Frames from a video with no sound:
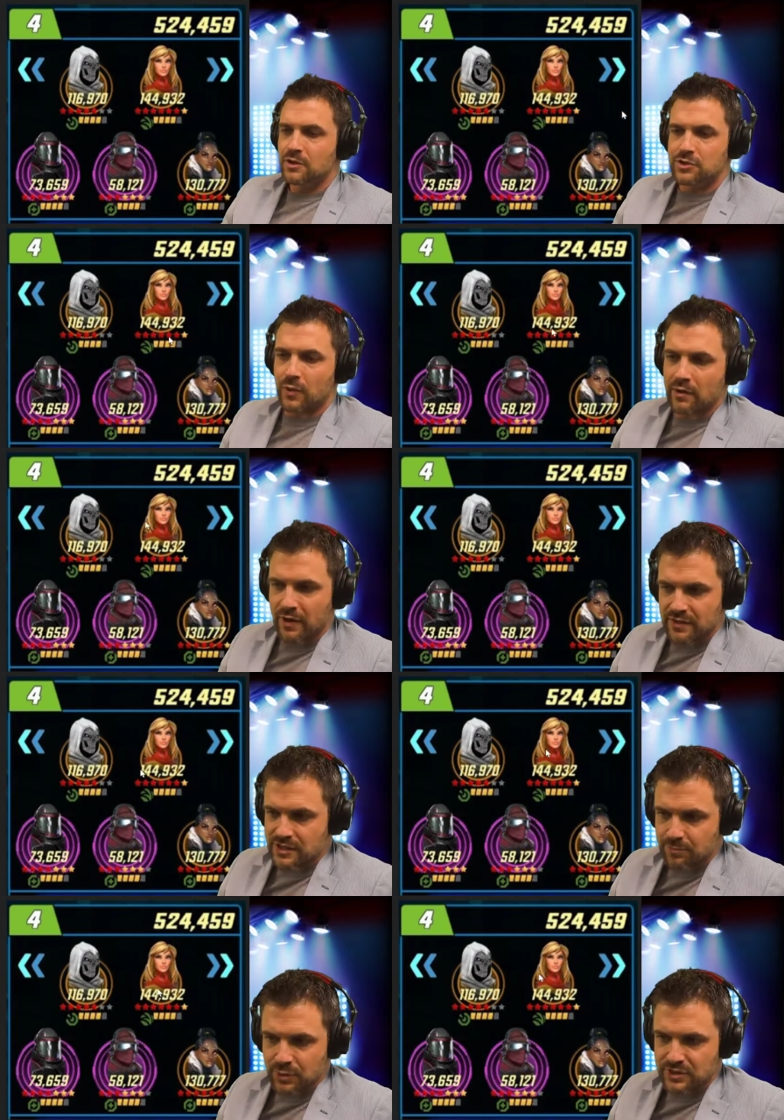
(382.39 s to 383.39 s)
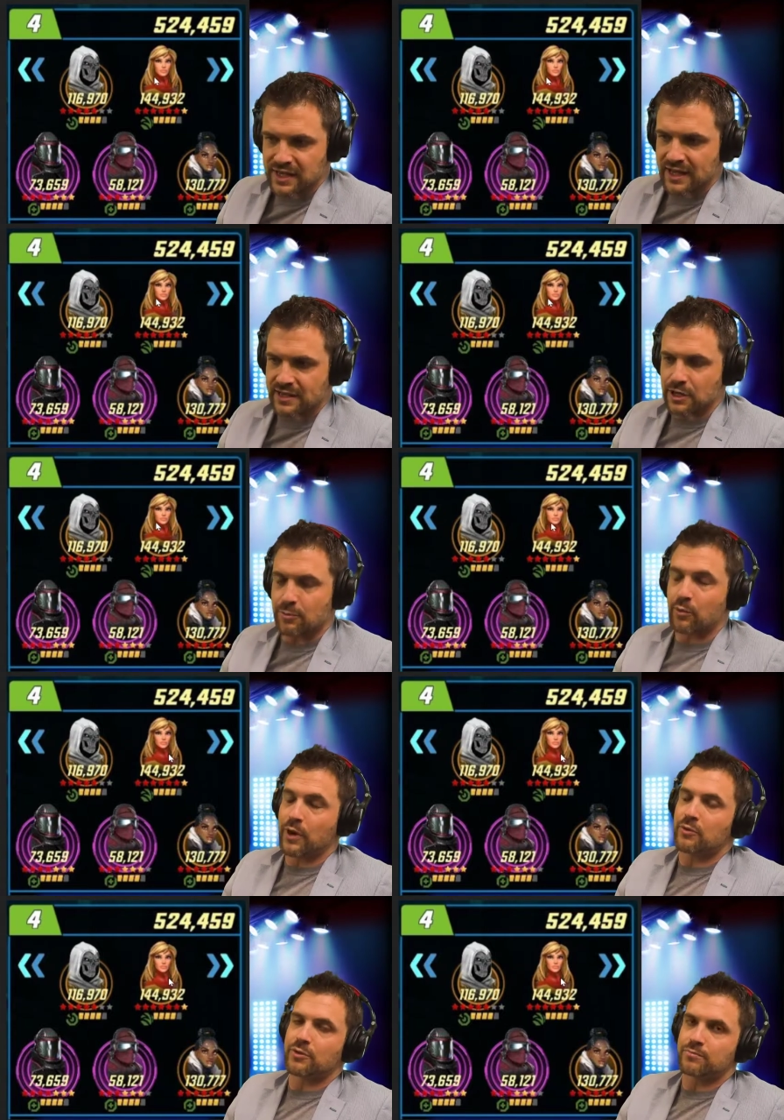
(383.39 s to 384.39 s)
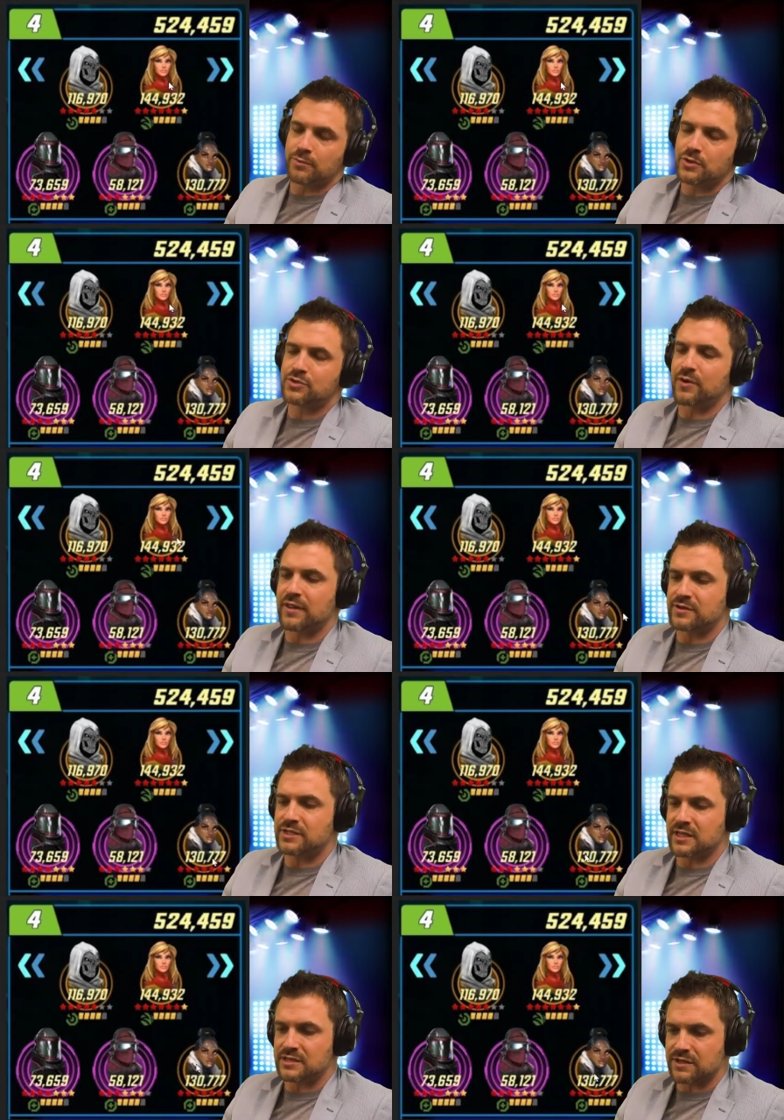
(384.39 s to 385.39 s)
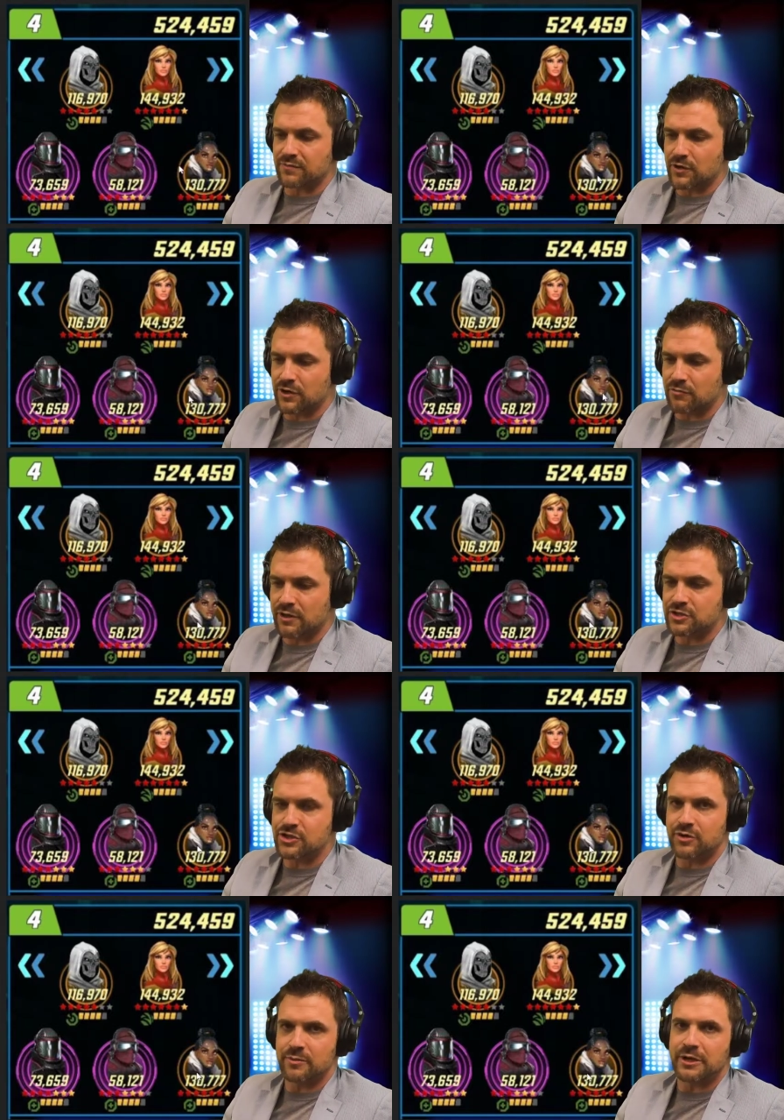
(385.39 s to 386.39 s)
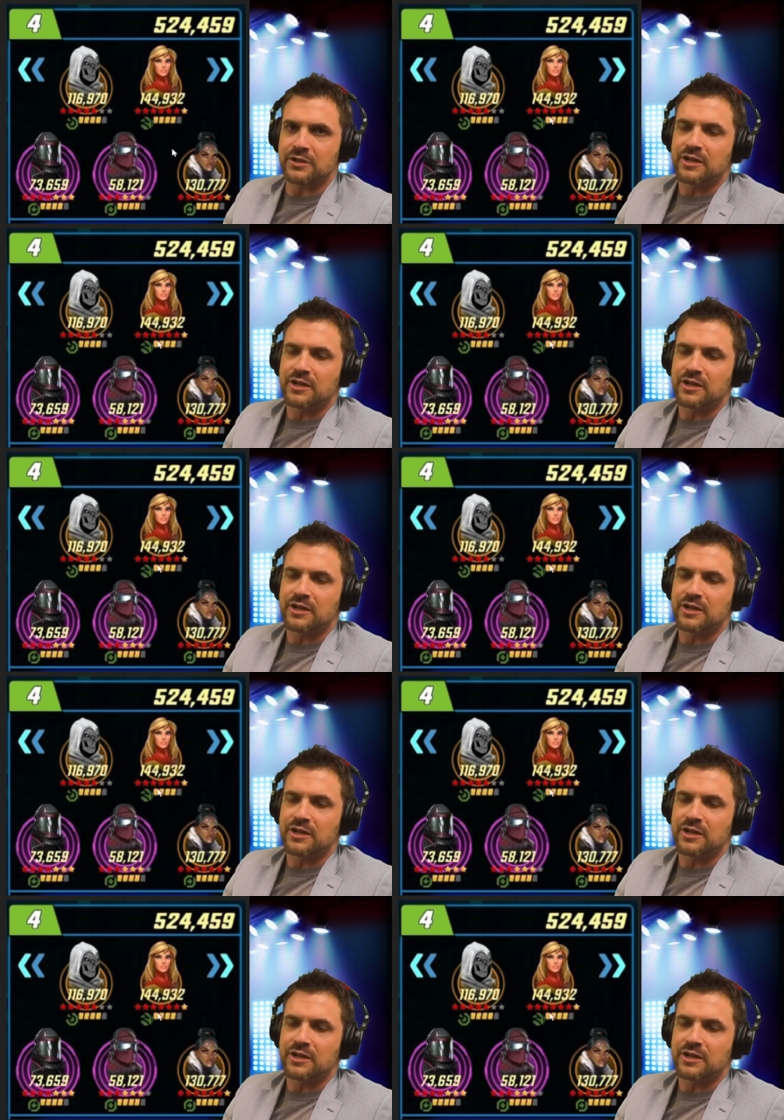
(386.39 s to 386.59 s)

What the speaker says: So I'd rather see Bullseye in here, but what I would most rather see is if you're going to run the Shuri build,